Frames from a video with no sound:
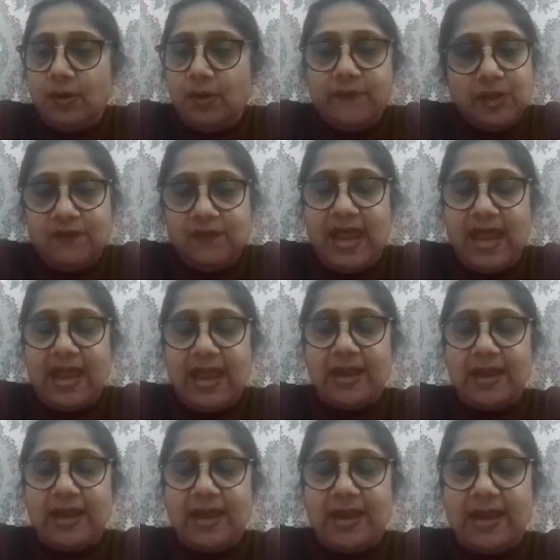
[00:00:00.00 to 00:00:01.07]
the
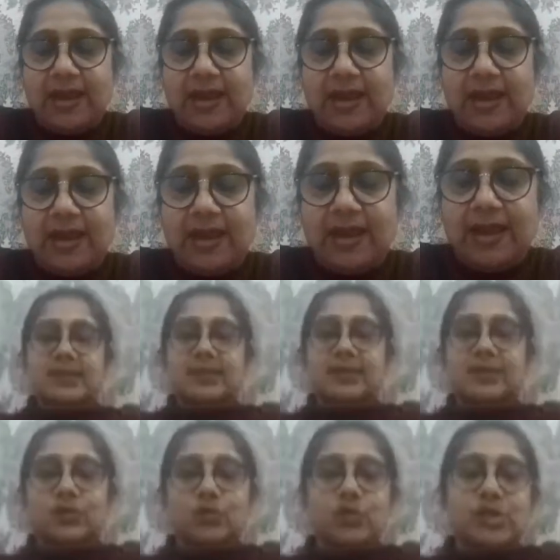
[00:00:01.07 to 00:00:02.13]
Faculty of Languages,
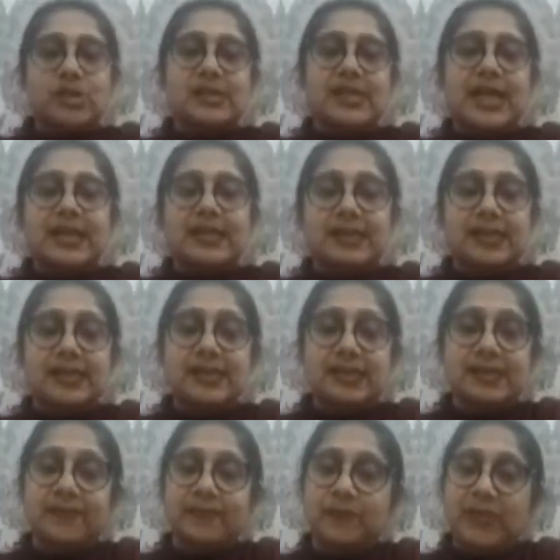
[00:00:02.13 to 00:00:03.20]
Humanities and Social
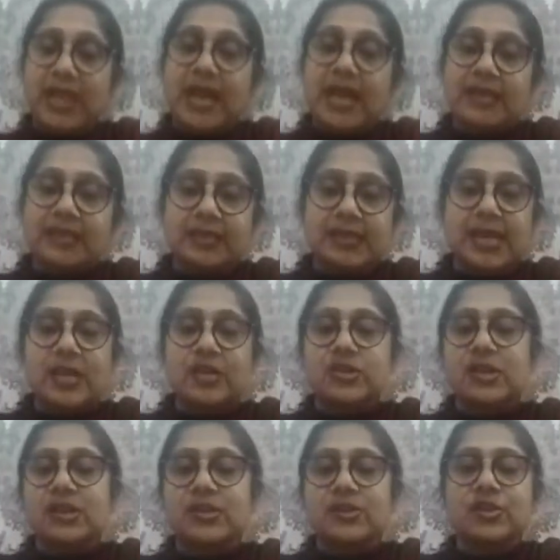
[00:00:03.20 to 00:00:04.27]
Sciences at
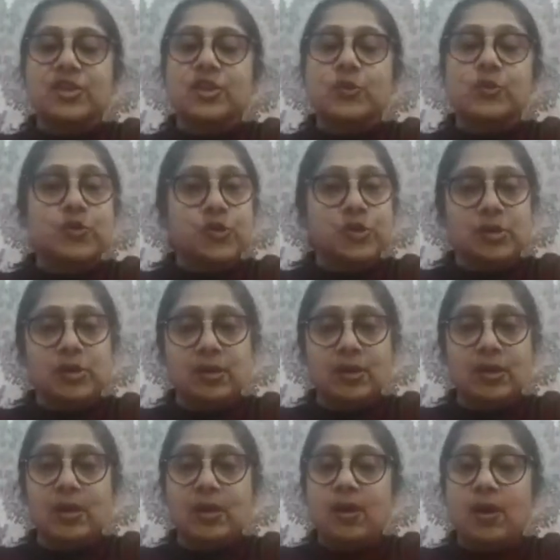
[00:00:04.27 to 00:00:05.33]
the National
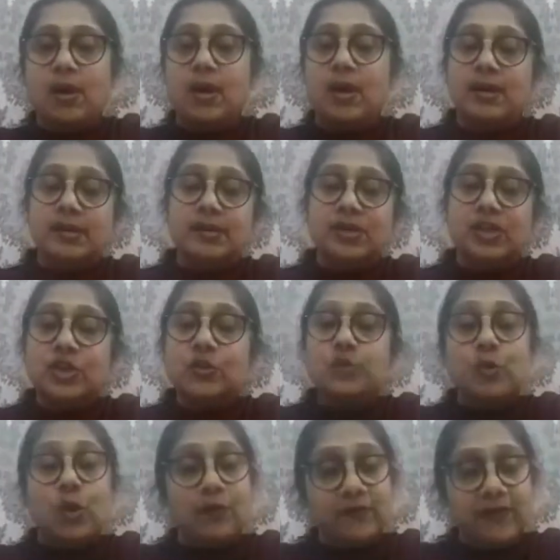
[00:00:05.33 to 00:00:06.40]

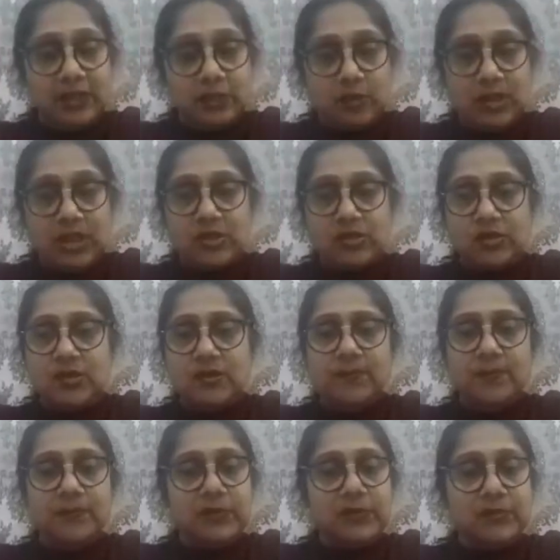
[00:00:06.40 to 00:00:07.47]
Institute of
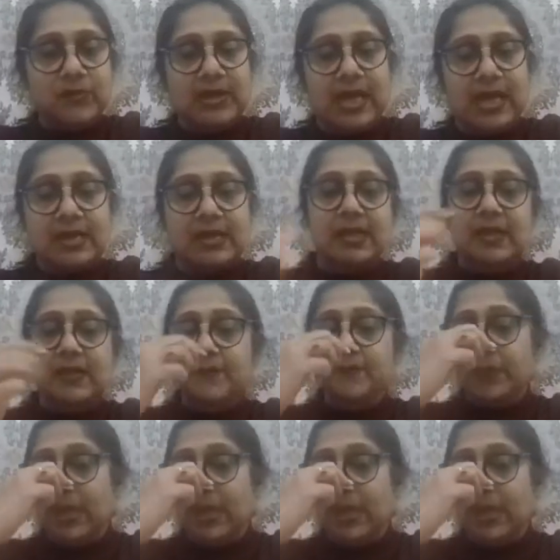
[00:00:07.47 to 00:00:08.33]
Education, Sri Lanka.